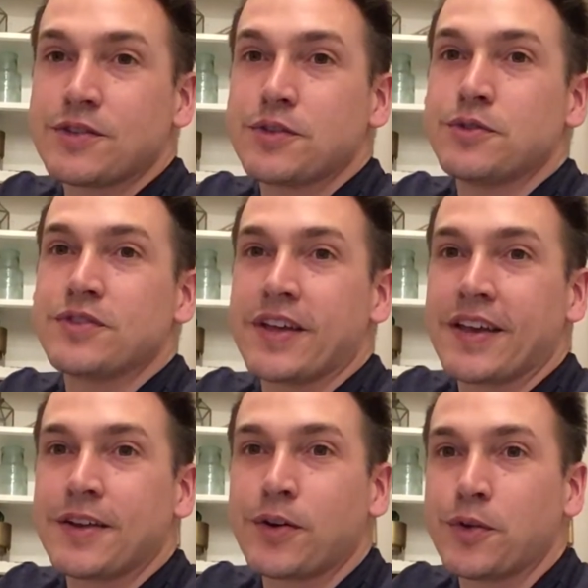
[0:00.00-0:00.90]
Tuesday
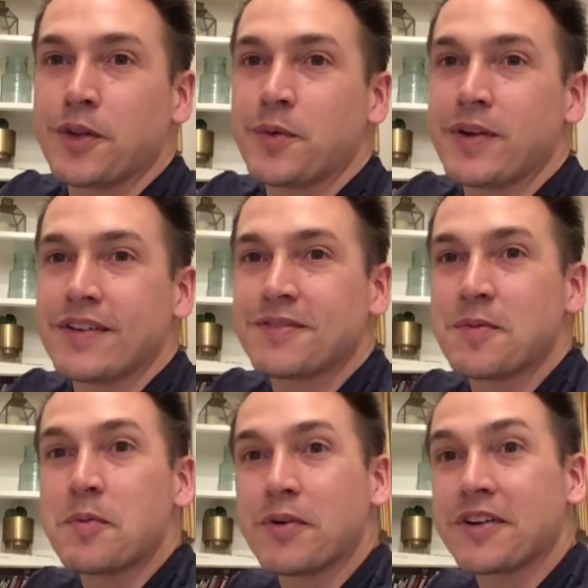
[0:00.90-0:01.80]
in Holy Week from
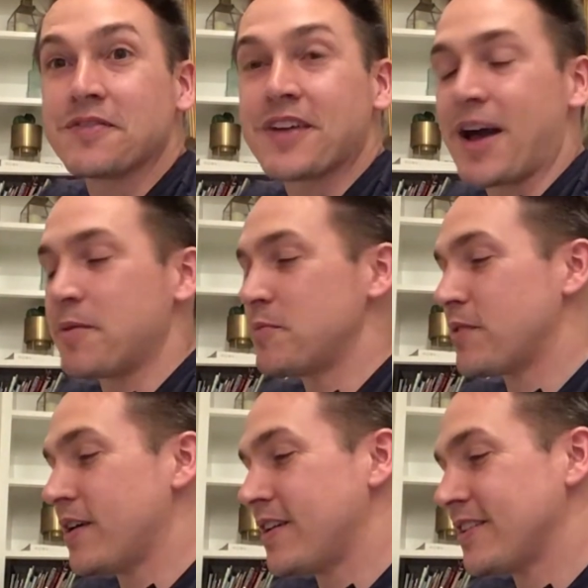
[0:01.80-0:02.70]
the Book of Common
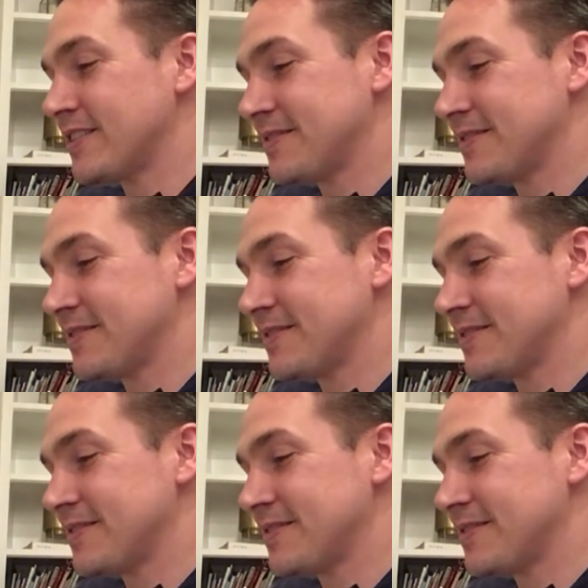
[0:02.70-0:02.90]
Prayer.